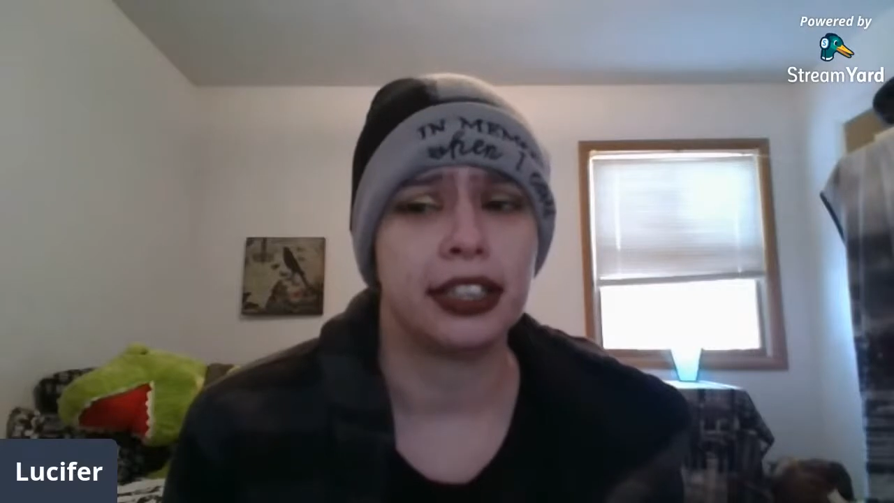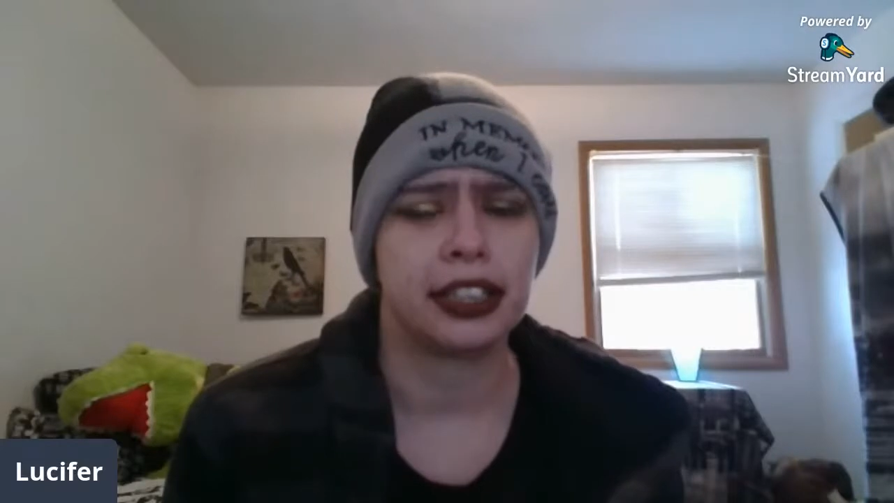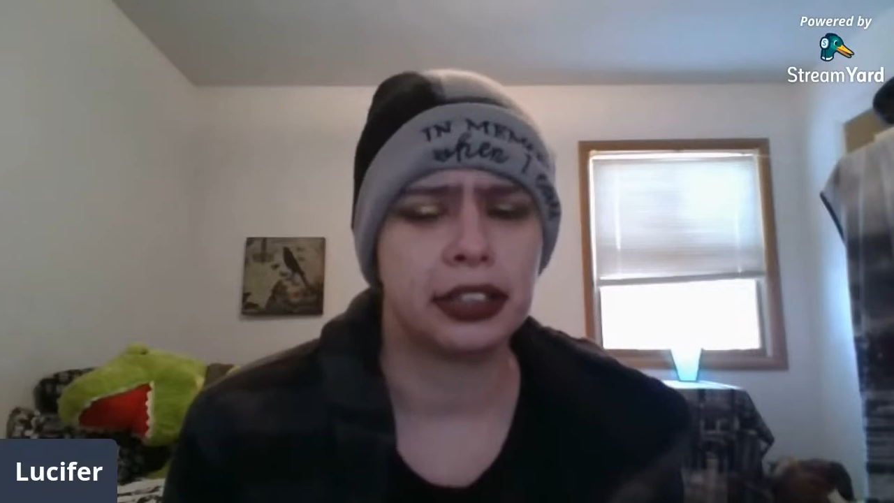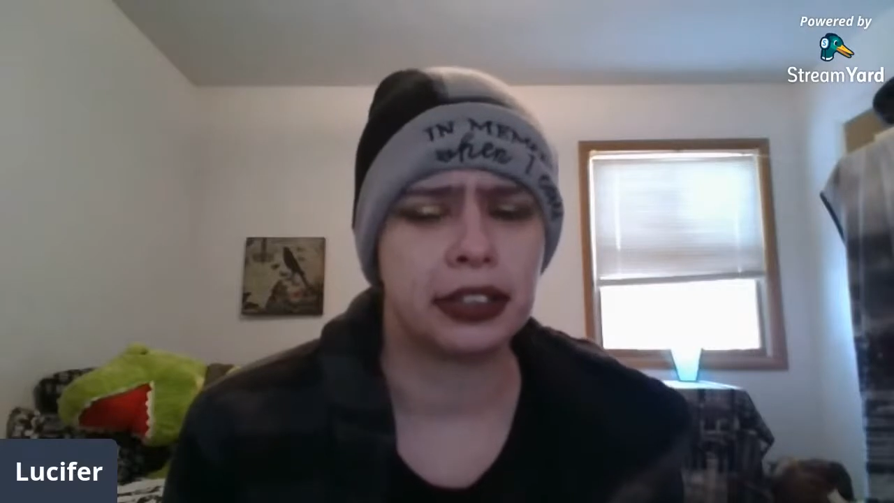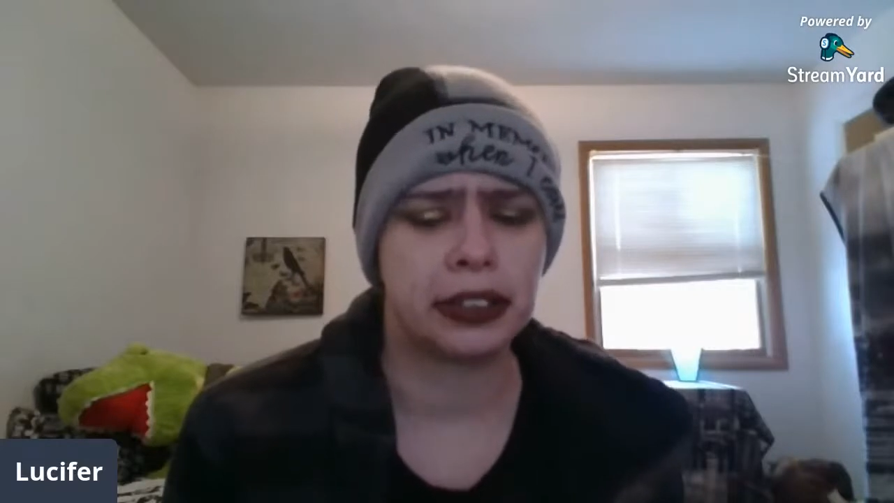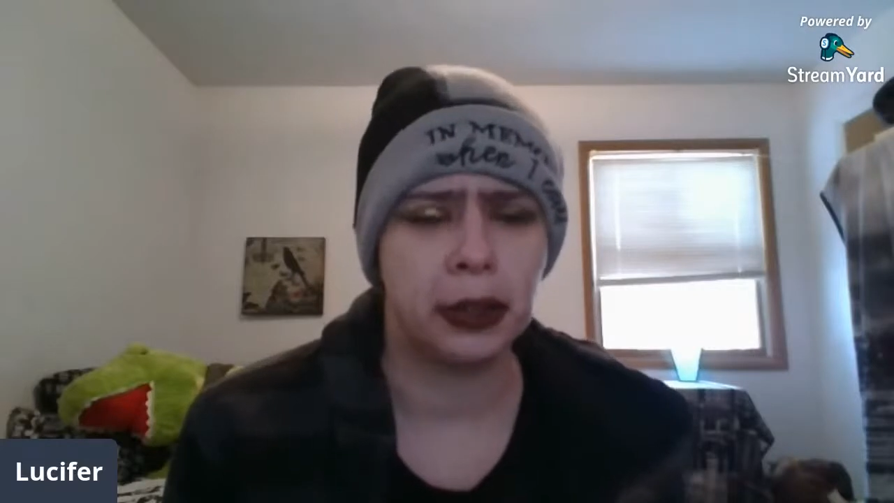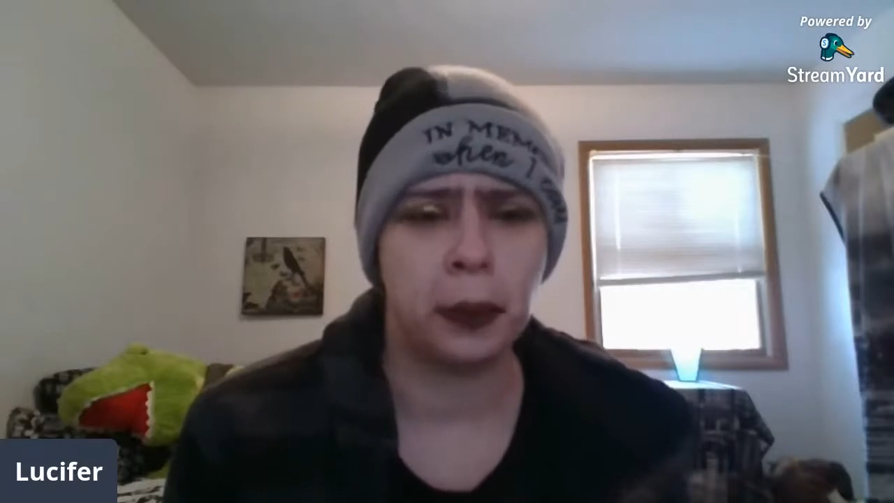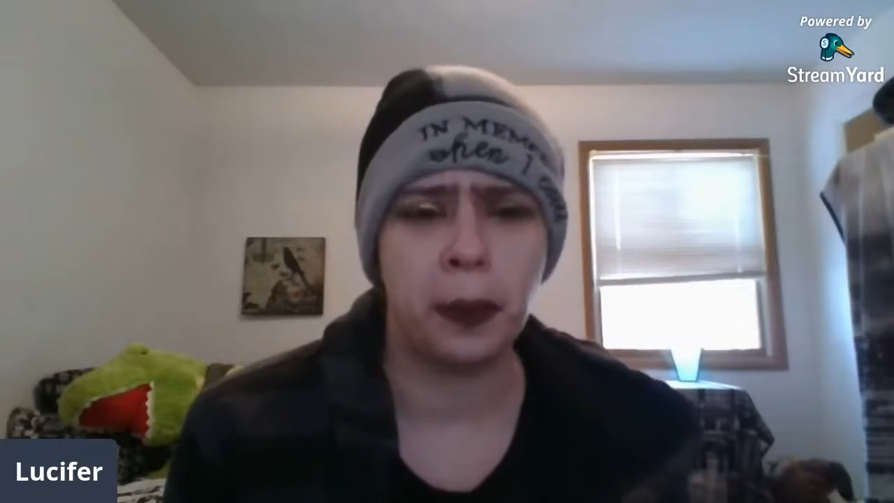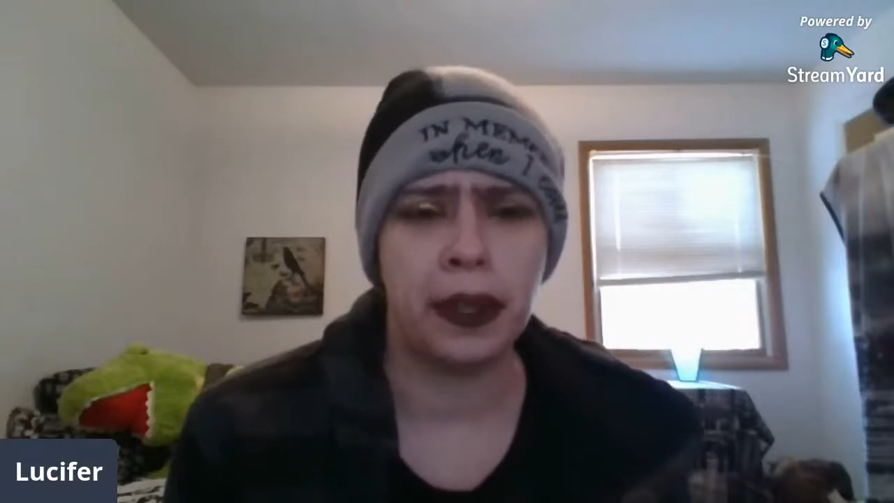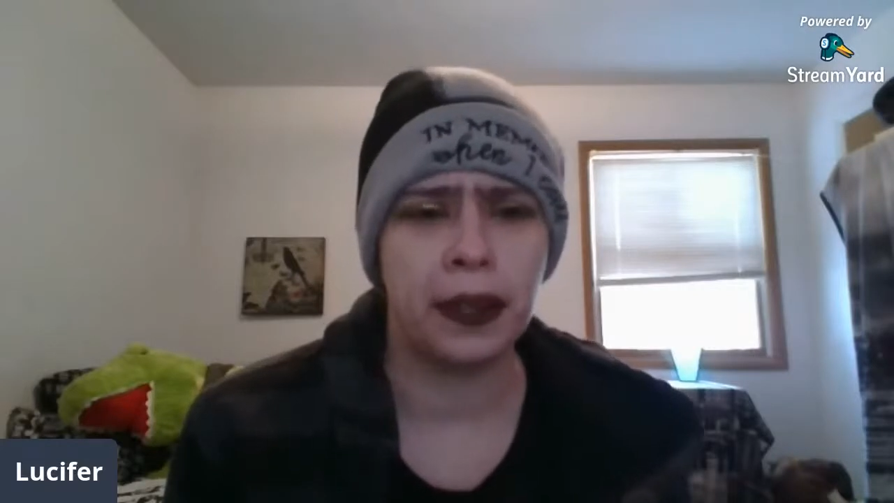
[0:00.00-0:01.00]

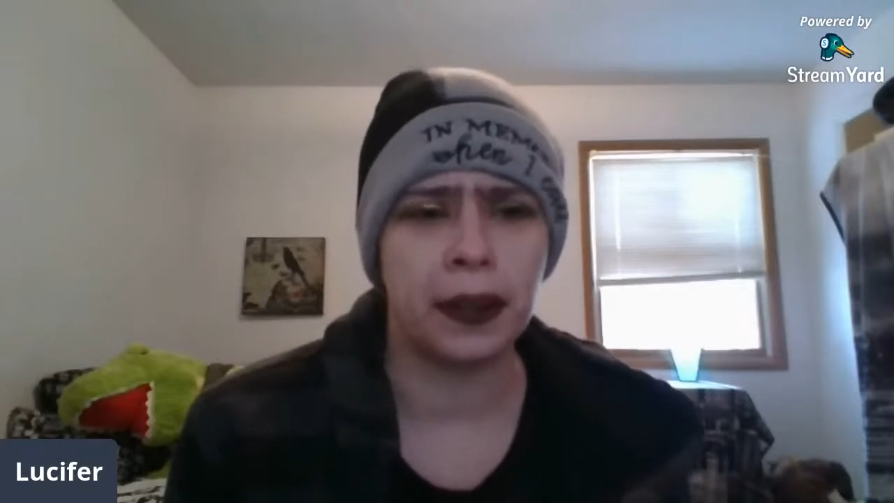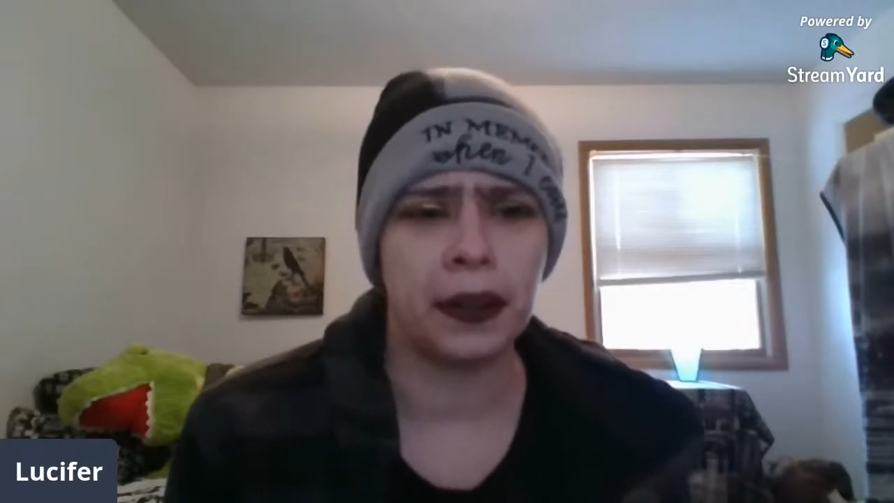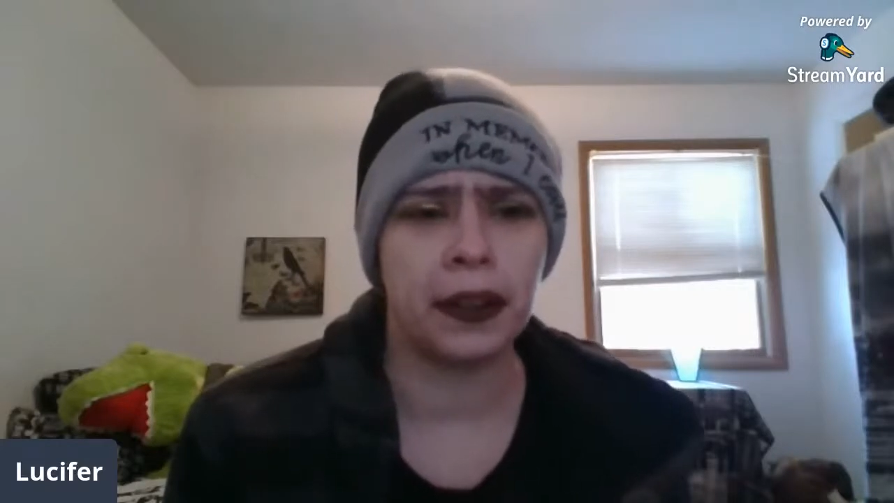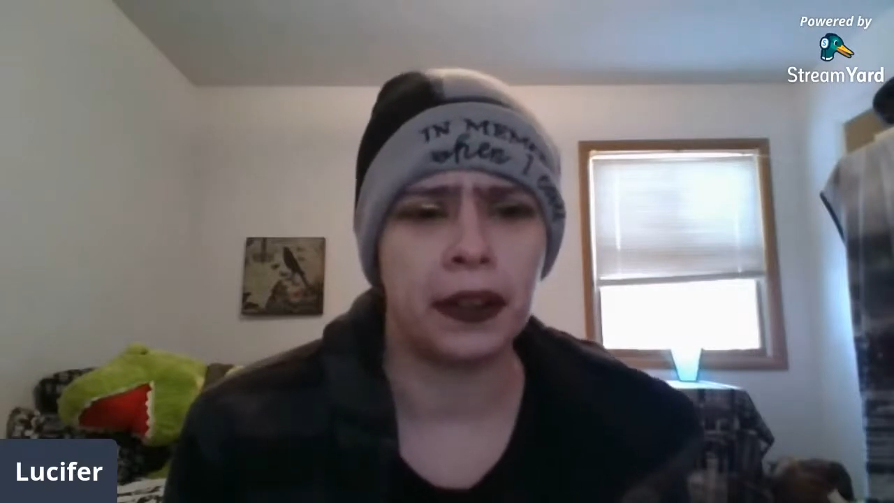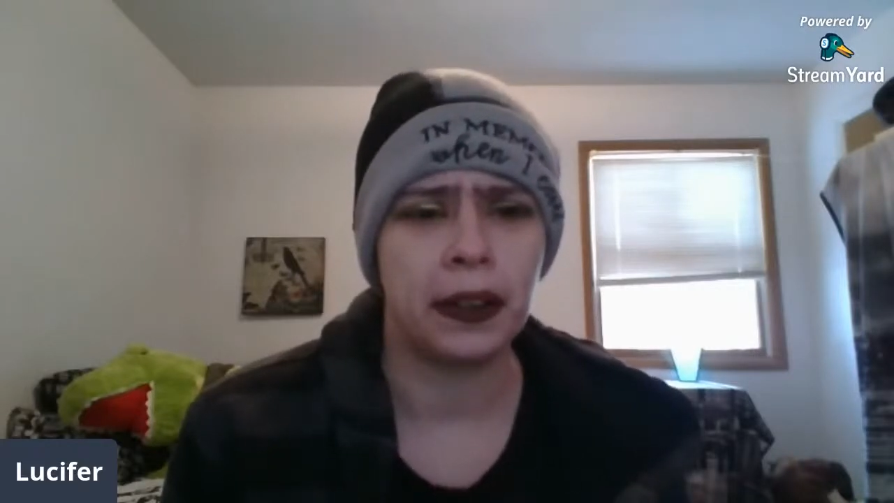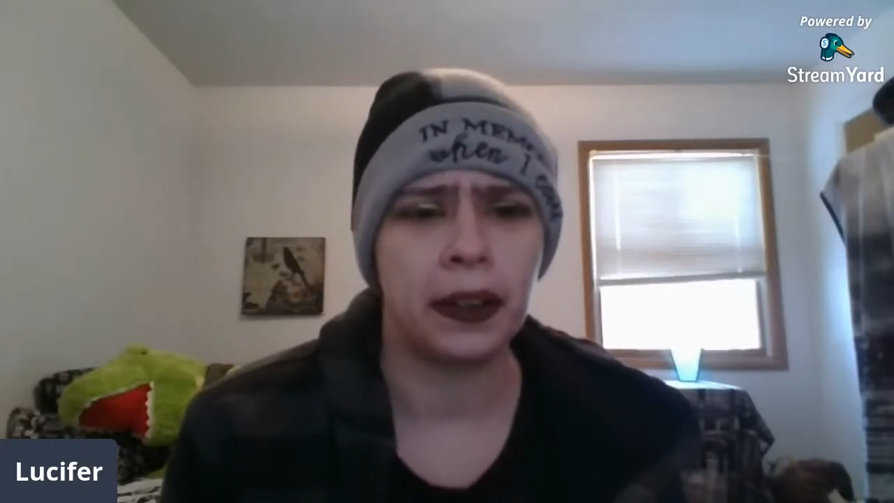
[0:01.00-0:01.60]
so weird.